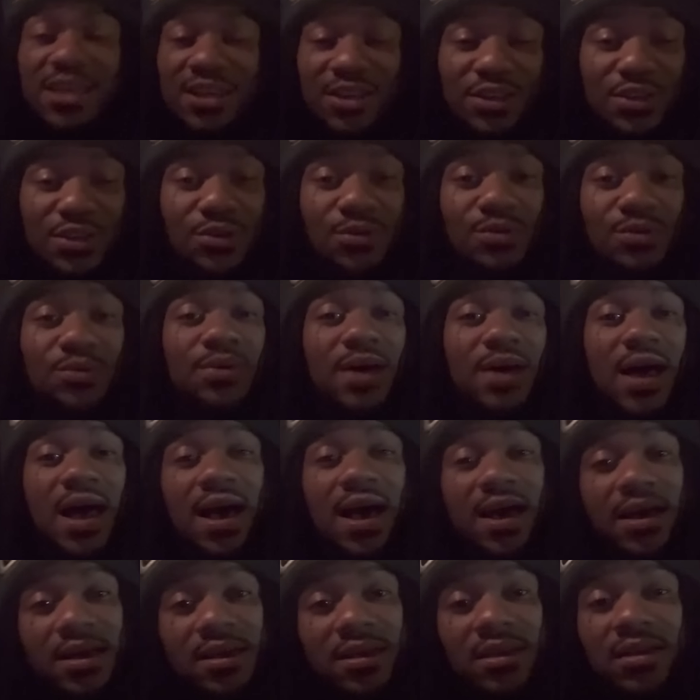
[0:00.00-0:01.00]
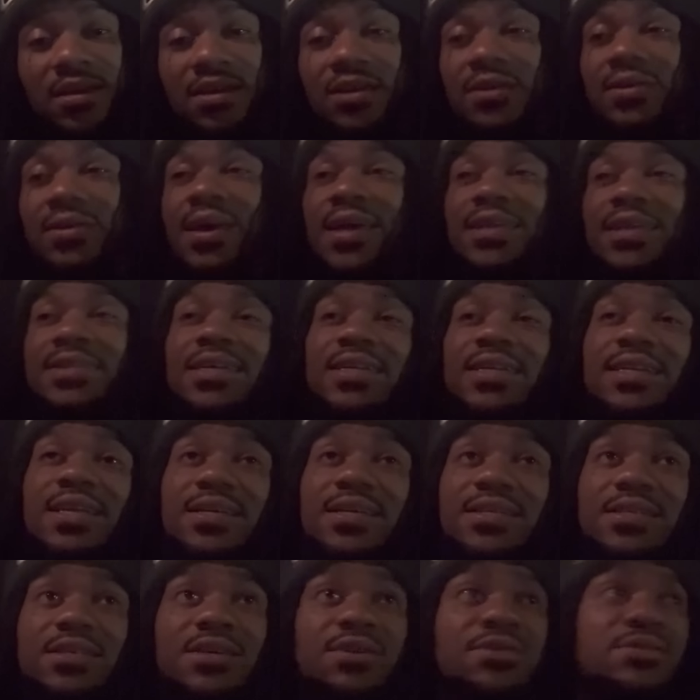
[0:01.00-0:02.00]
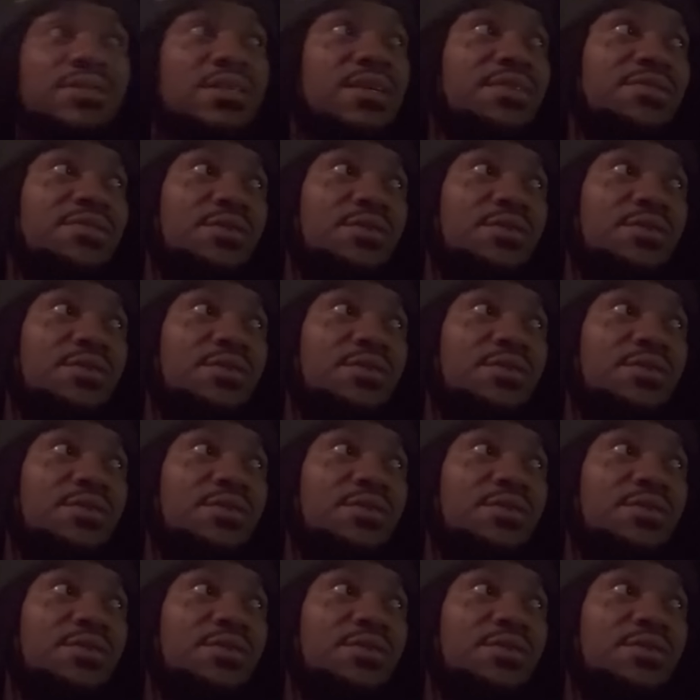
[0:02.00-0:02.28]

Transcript: you gotta take that seriously.